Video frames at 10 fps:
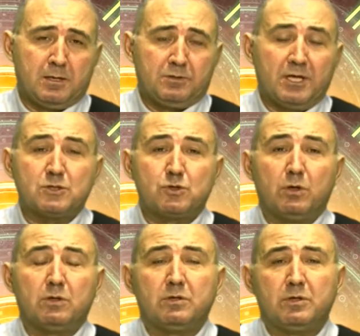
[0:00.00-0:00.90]
That's
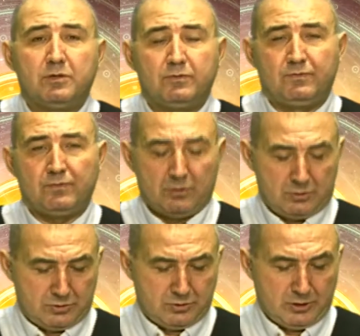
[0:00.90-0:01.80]
all
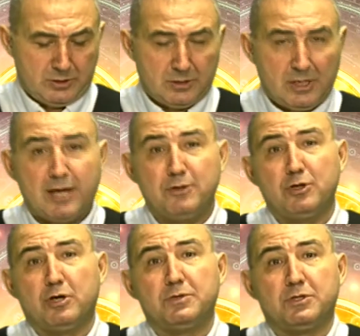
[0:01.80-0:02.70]
for
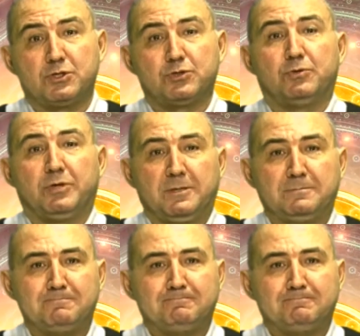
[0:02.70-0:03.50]
Unknown History.